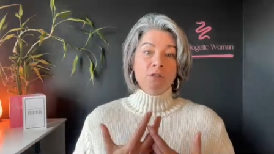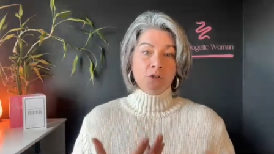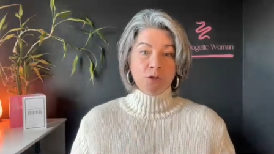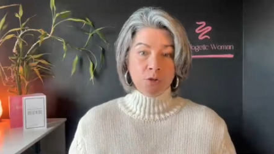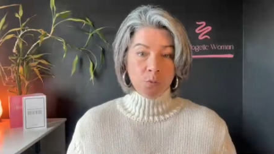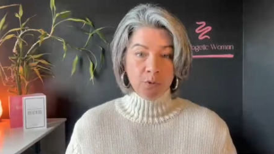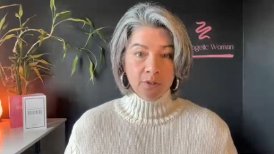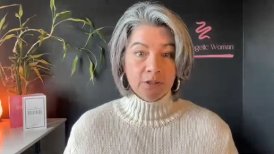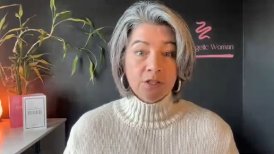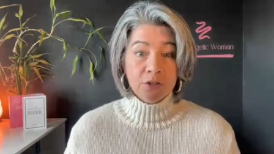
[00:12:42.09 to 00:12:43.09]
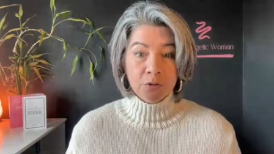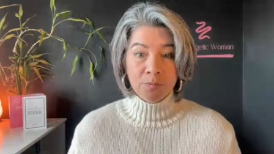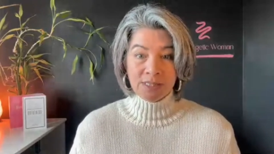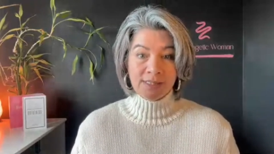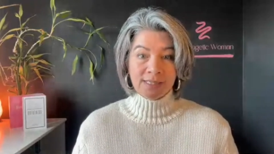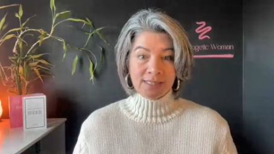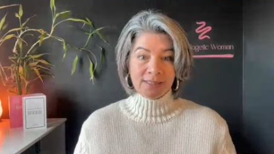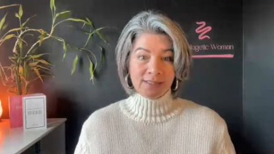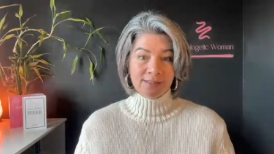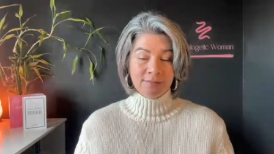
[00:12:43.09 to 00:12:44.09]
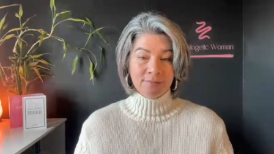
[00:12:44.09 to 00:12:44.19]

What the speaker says: to the world through business,